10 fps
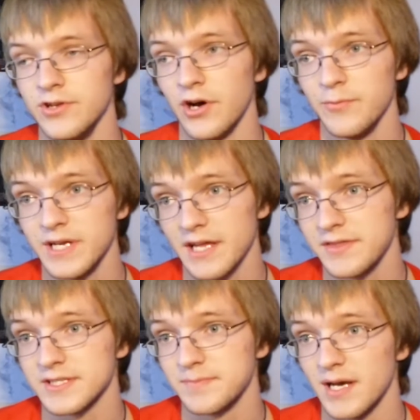you know, we got
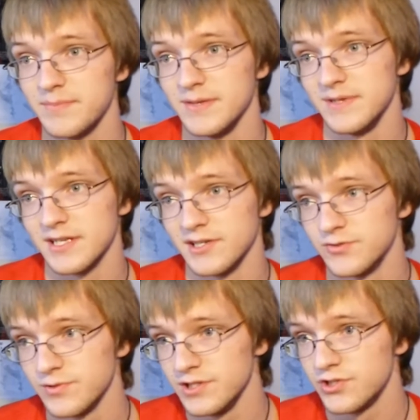this puppy
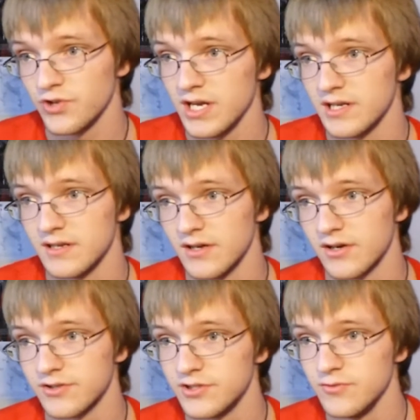because we traded
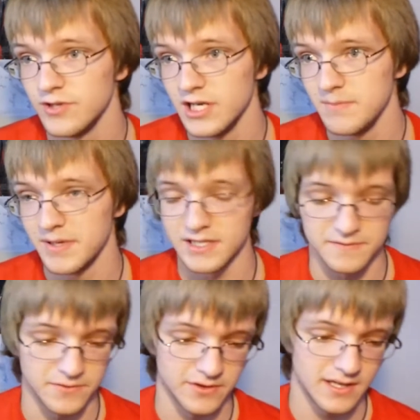our 2 guinea pigs
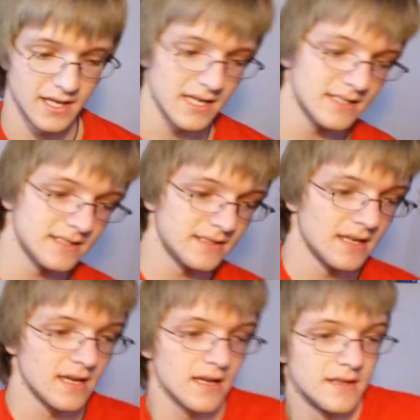for it. And
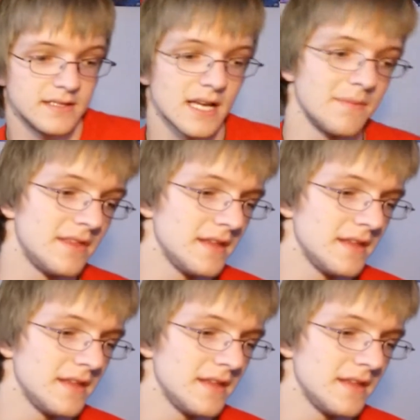this got me